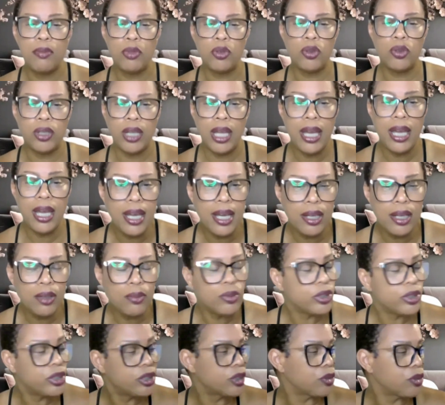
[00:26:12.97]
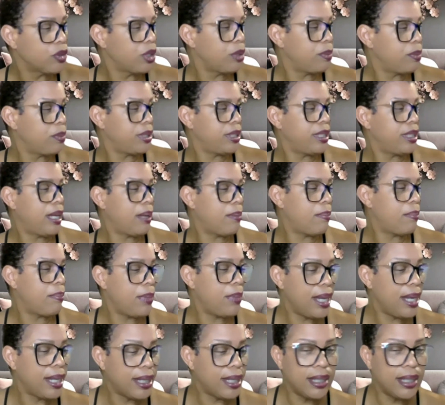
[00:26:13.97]
and Mulan was screaming at
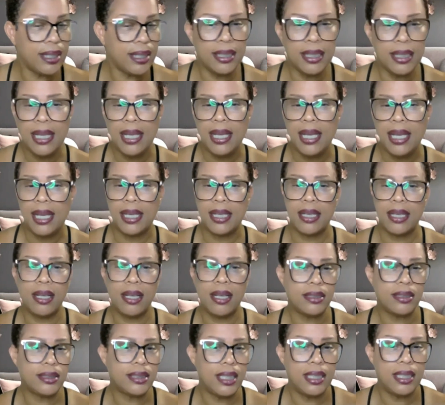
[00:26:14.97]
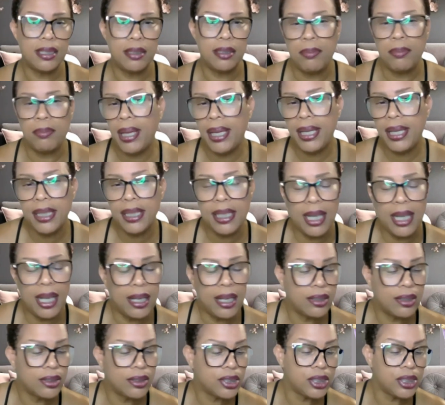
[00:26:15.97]
Megan and telling Megan
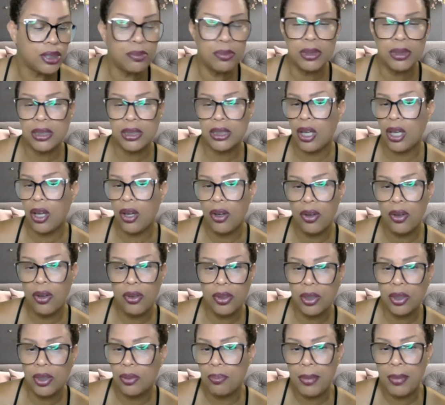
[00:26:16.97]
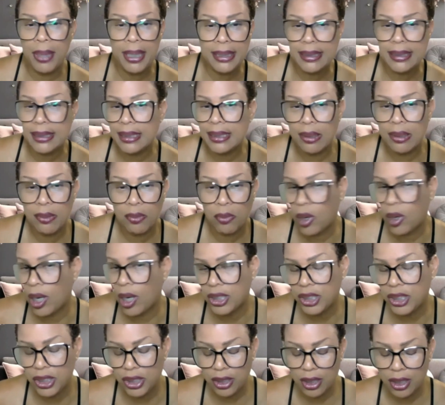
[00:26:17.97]
how she was old and messy and
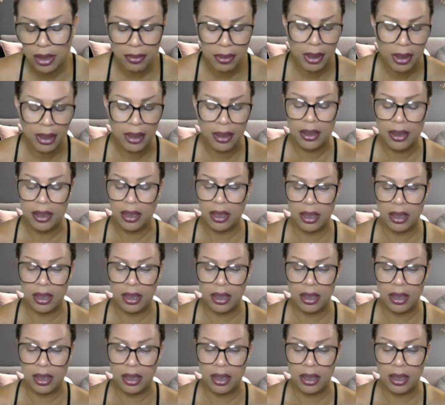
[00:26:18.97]
washed up.